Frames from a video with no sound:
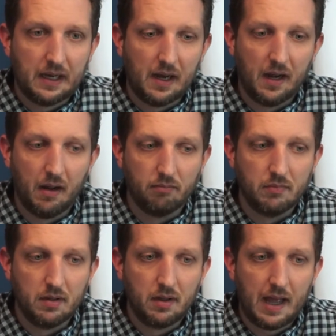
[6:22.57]
and
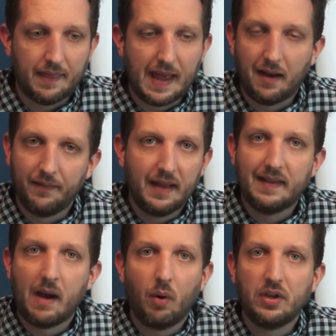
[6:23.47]

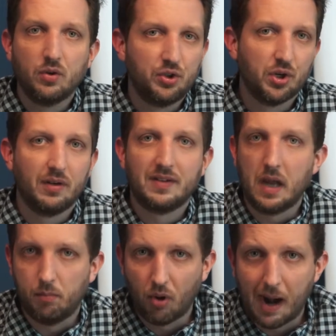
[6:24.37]
that way you ensure it's
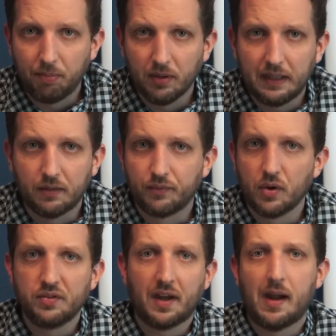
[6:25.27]
done properly the
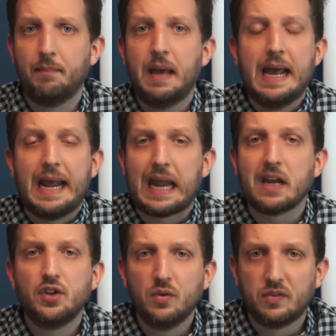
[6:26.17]
first time
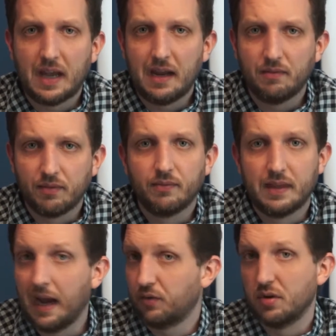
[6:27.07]
and you save
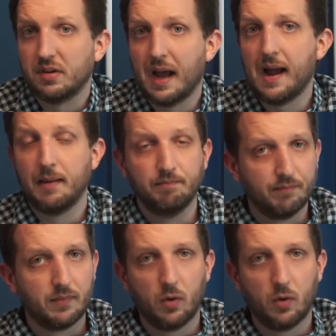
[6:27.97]
the extra time,